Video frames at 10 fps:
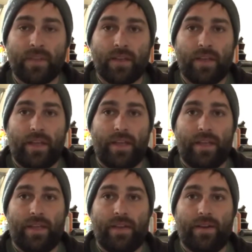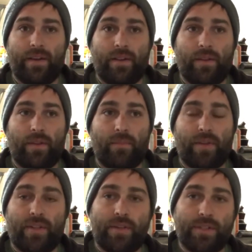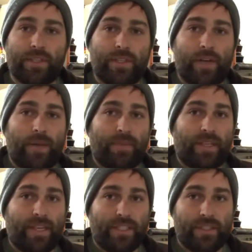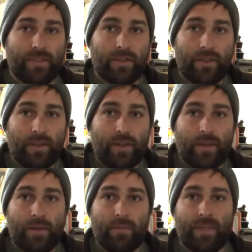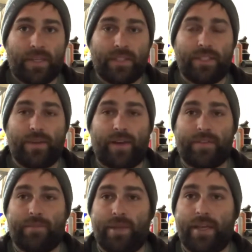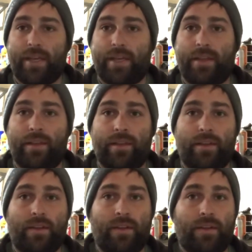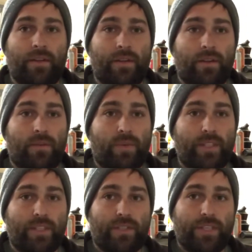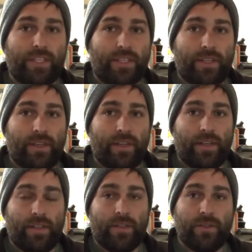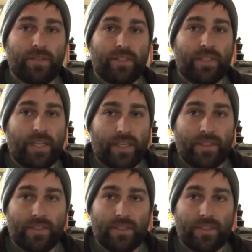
and put those on your application, because you have to pay registration in those states,